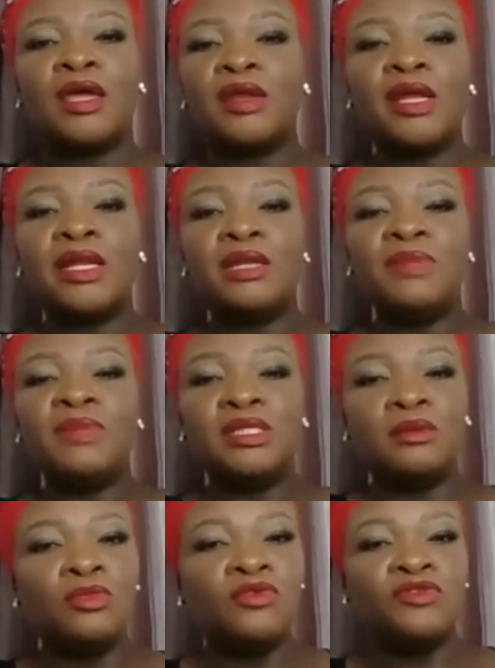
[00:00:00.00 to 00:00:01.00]
Career
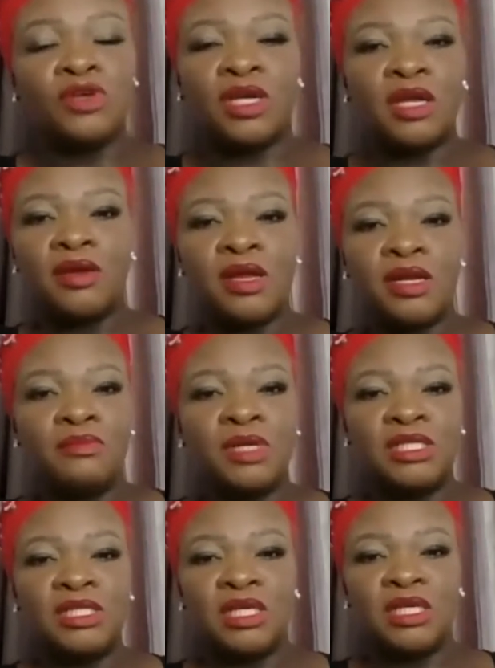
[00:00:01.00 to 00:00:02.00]
limiting moves or career
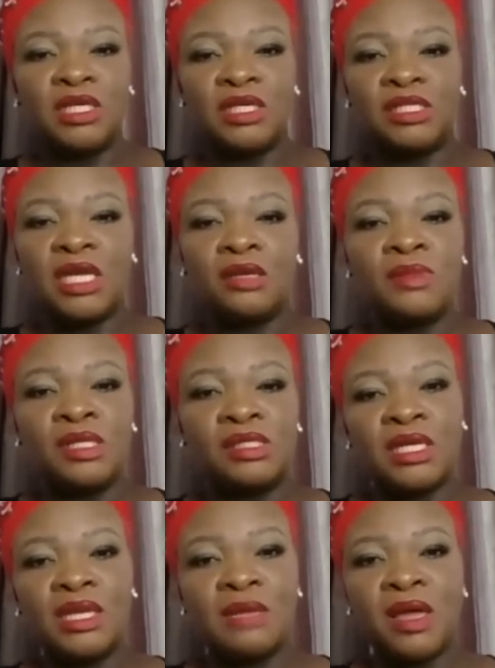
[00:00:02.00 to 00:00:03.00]
limiting
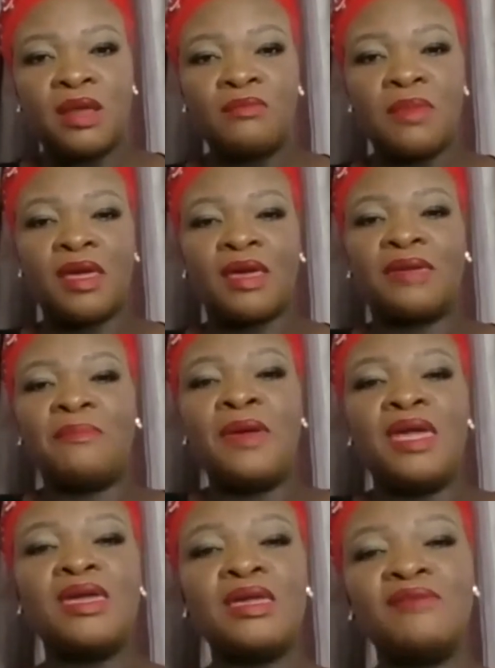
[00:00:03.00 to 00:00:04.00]
statements that they might
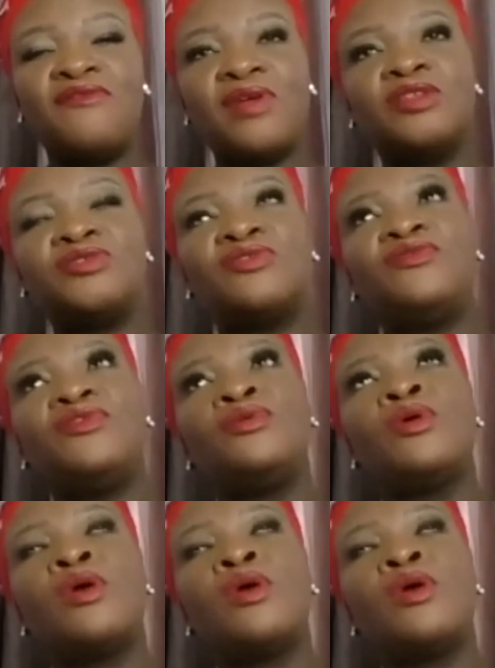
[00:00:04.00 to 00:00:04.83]
make in front of you.